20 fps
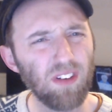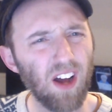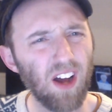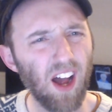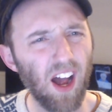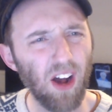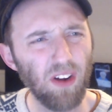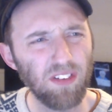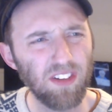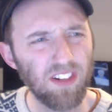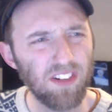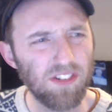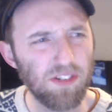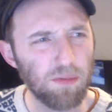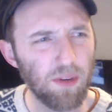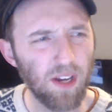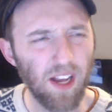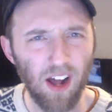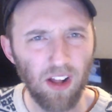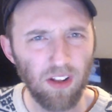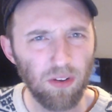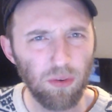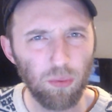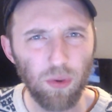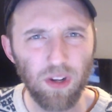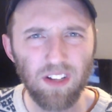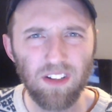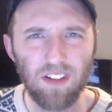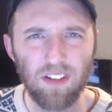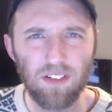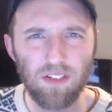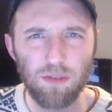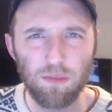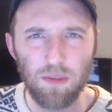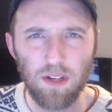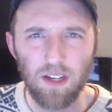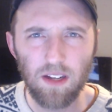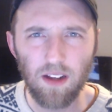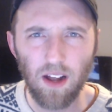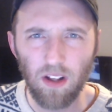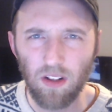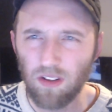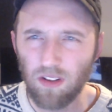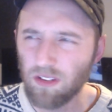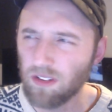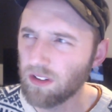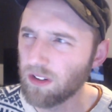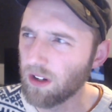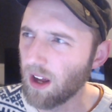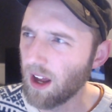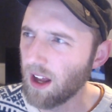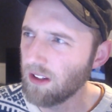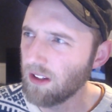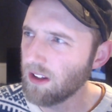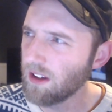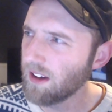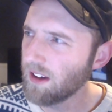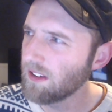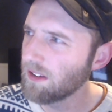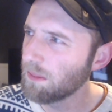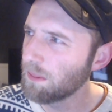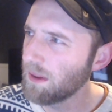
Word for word: How how did you meet? How when did you meet? How long how